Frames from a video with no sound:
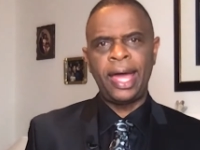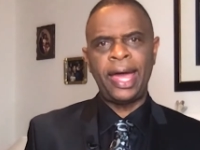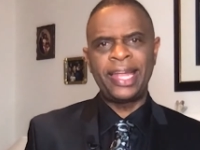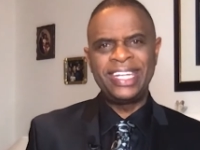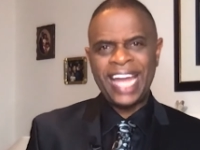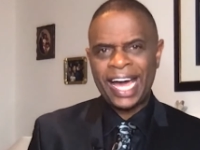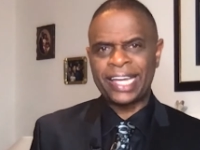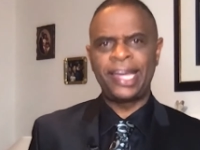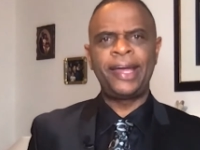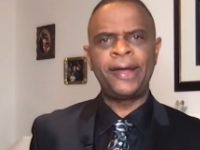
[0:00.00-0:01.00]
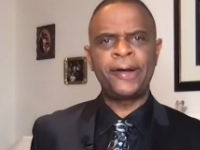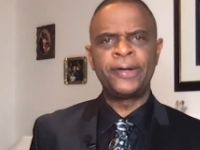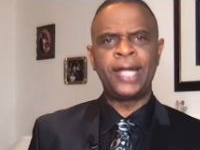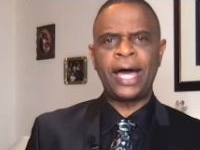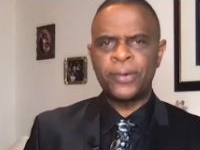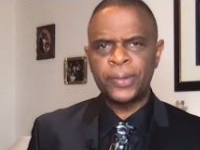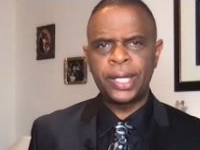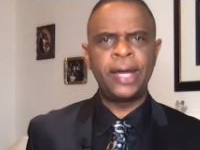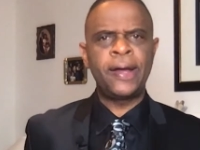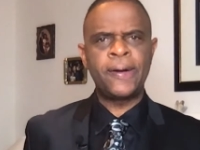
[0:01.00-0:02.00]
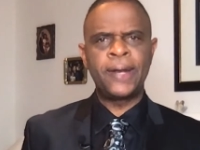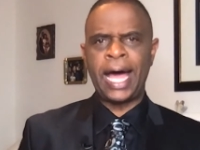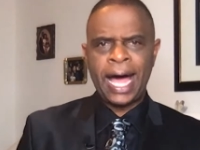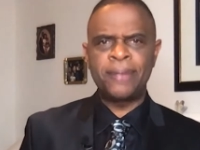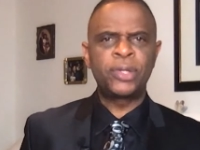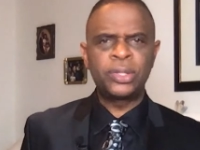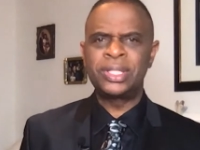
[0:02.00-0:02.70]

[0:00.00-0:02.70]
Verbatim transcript: and not care and I don't care and I